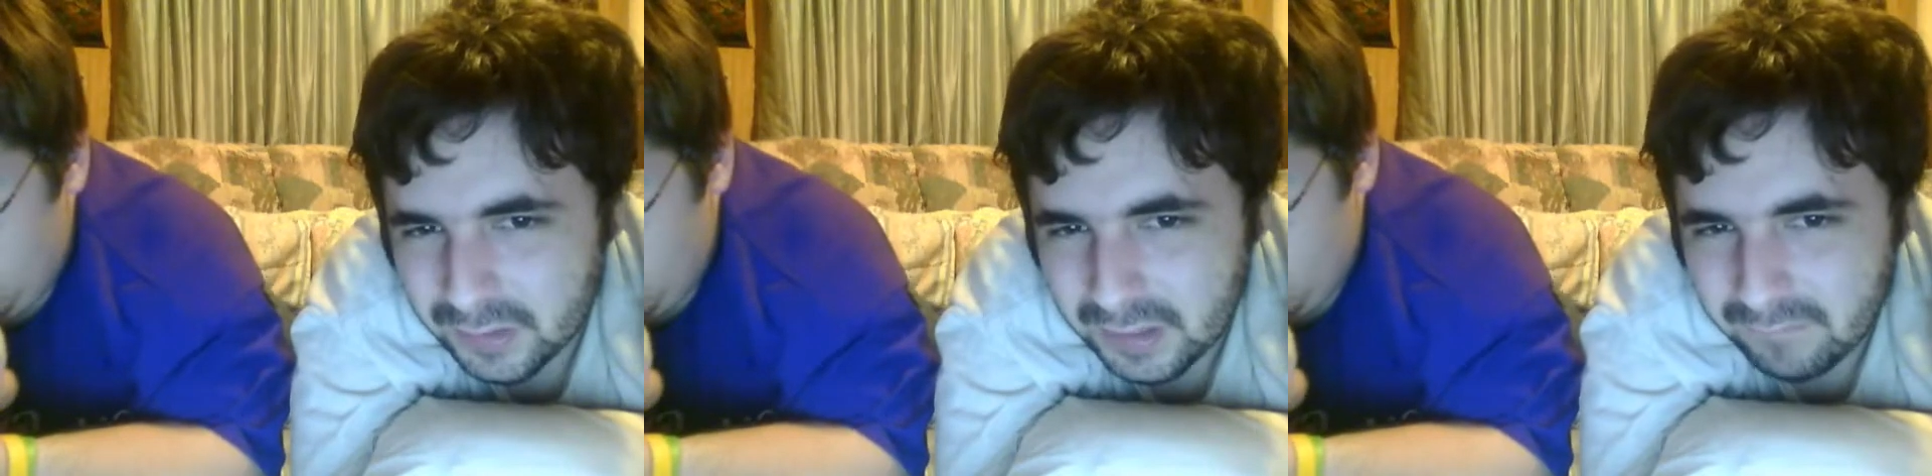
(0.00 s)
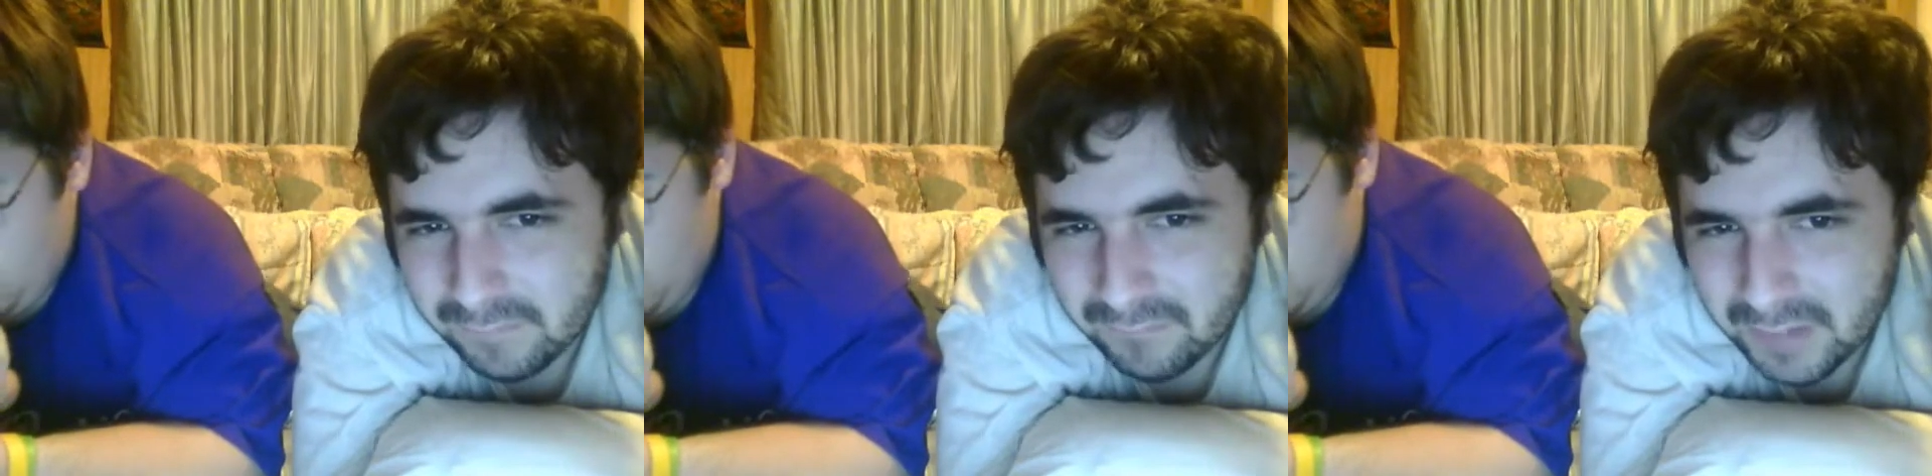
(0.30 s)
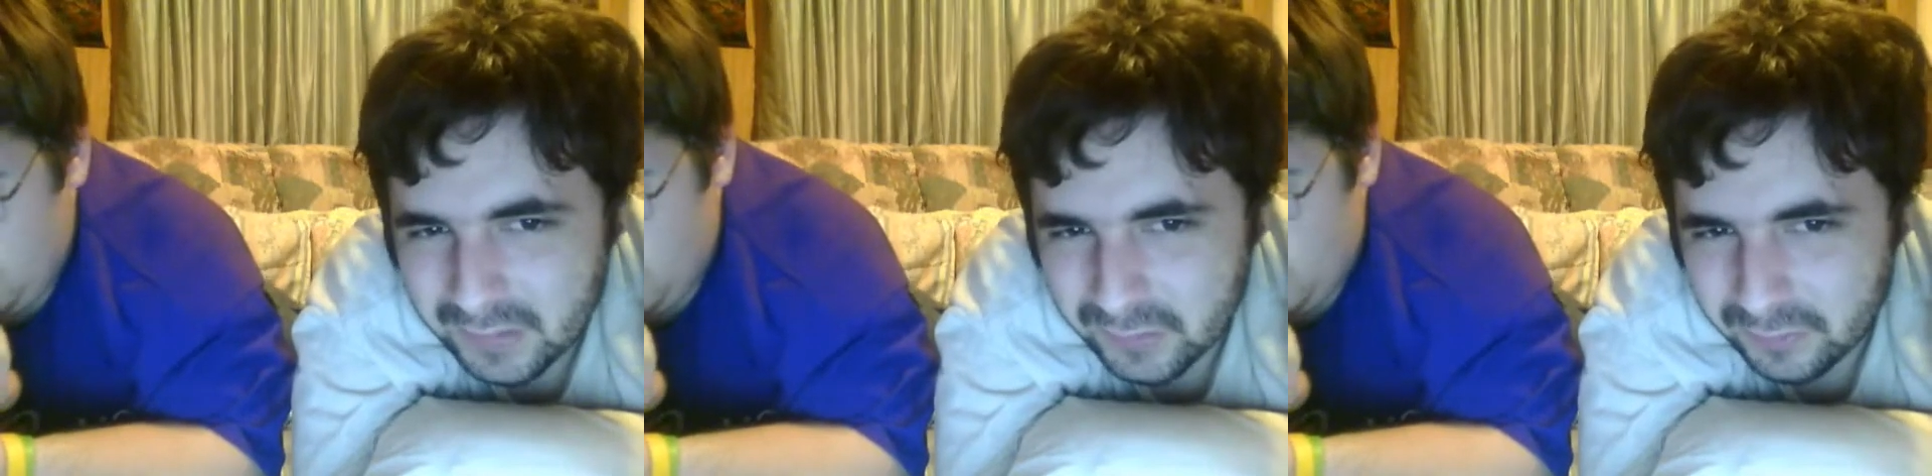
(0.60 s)
to keep their
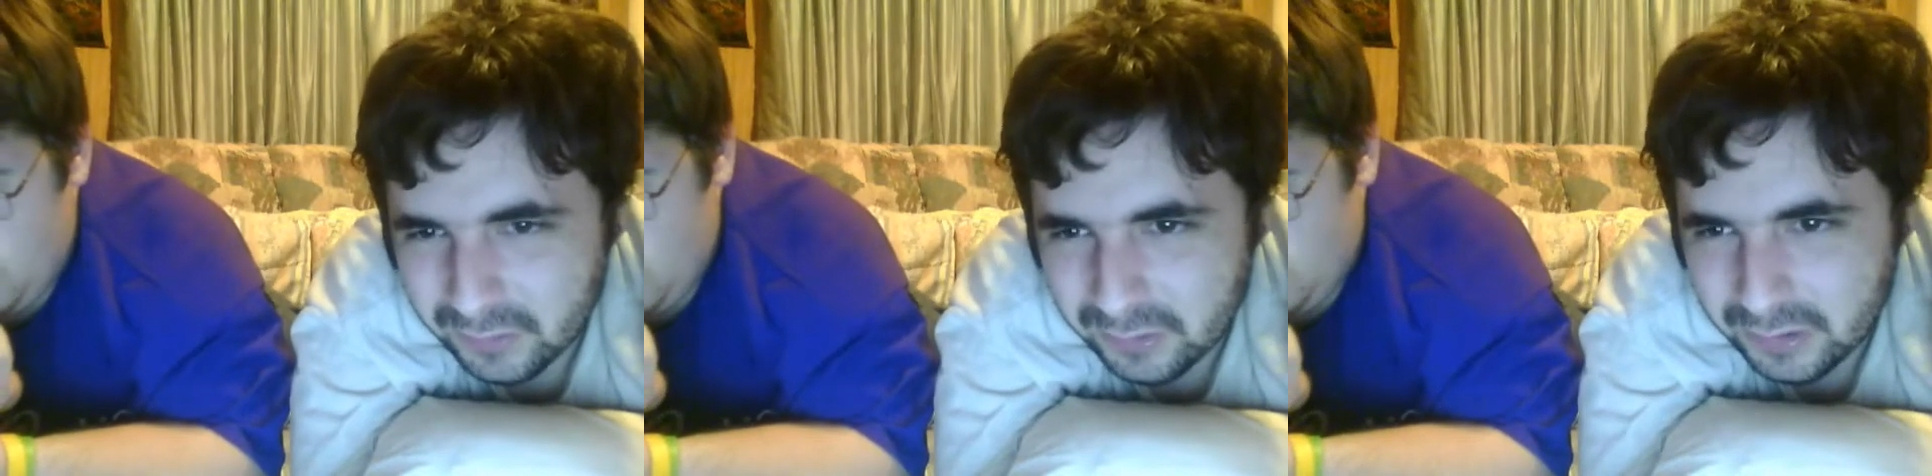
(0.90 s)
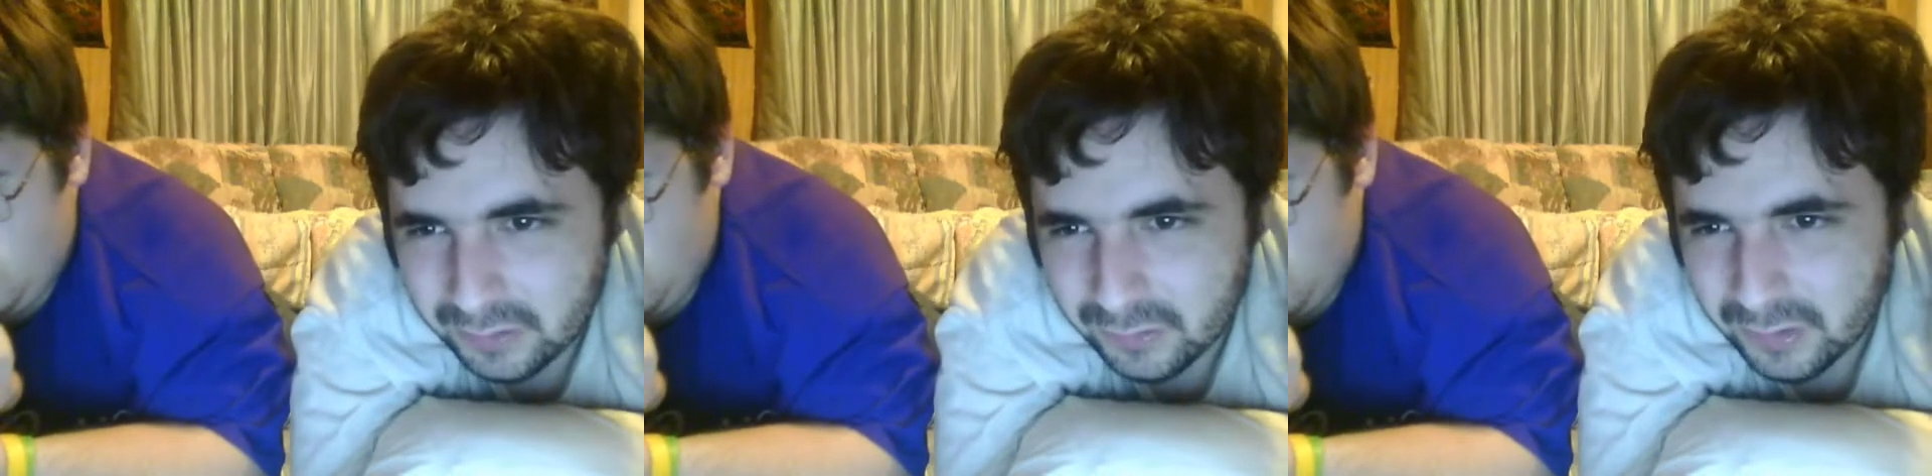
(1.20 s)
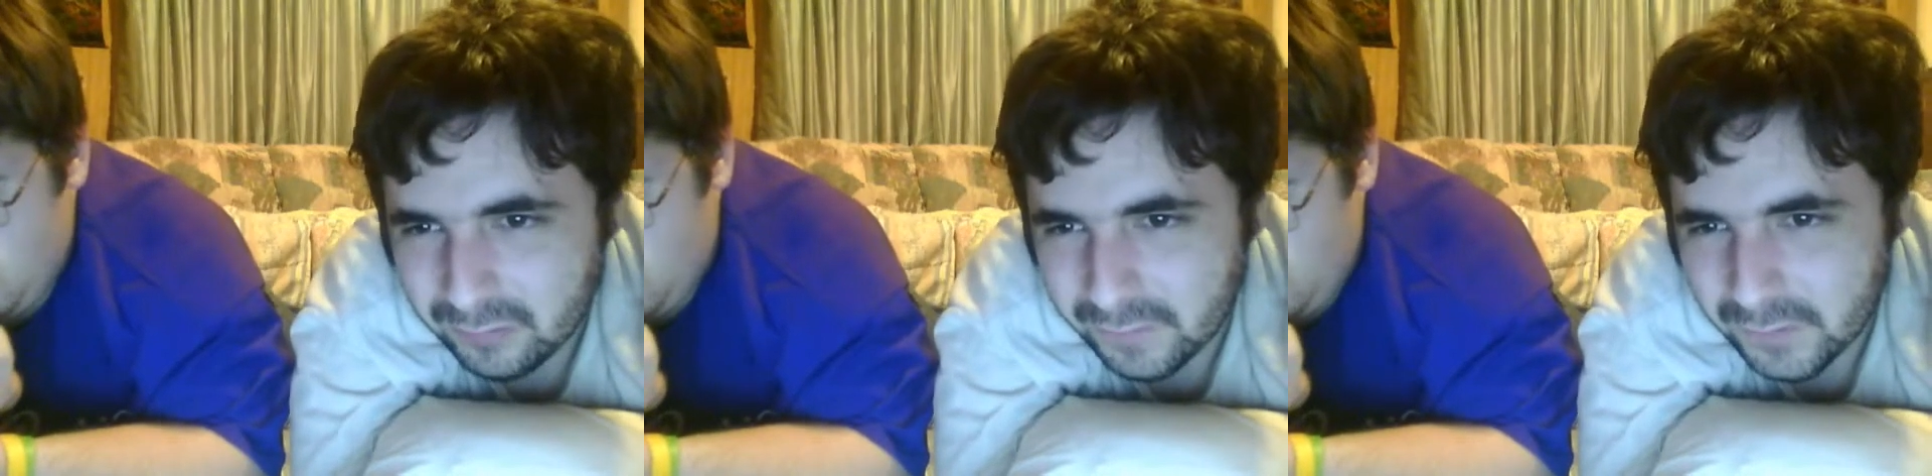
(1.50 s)
minds fresh," Luna
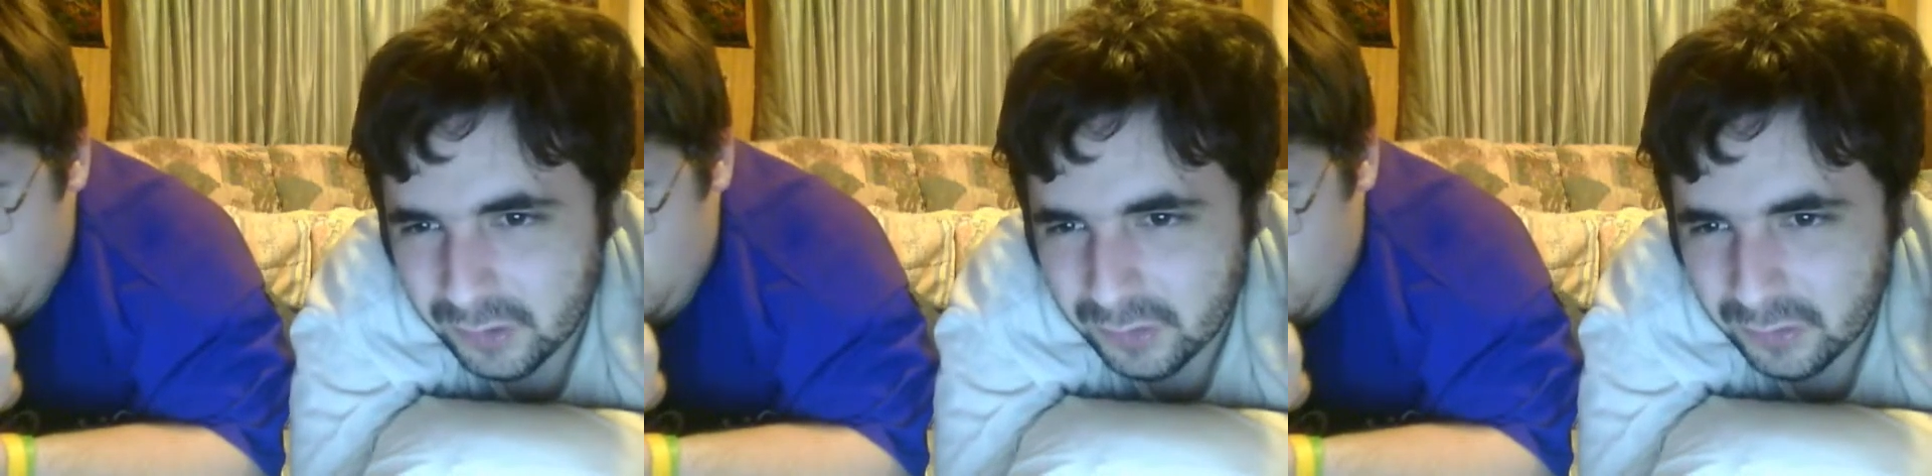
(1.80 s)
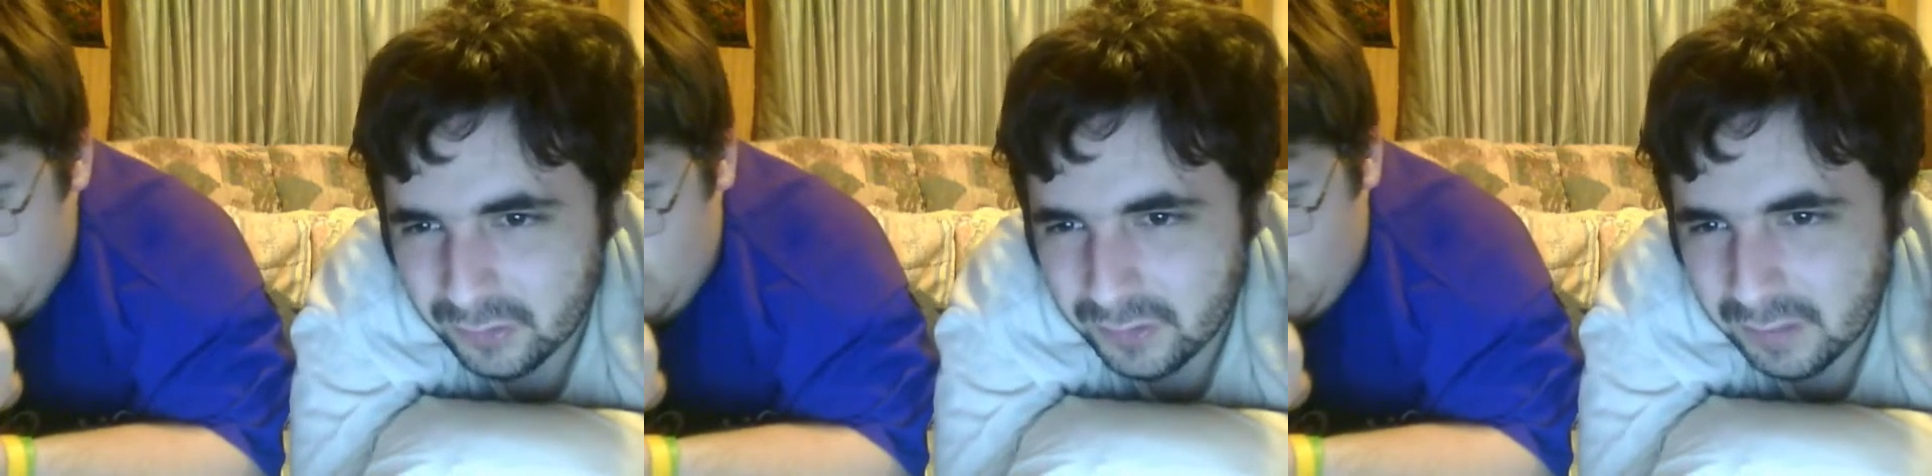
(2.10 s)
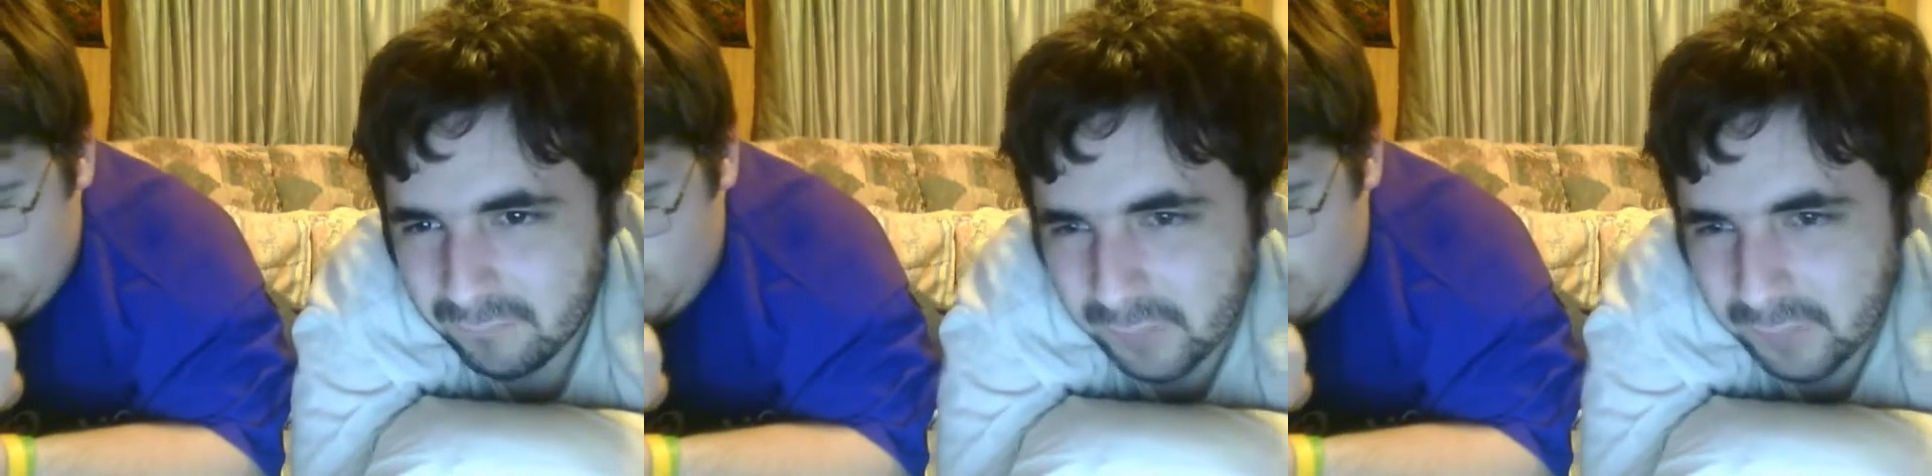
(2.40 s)
said with a gentle nod,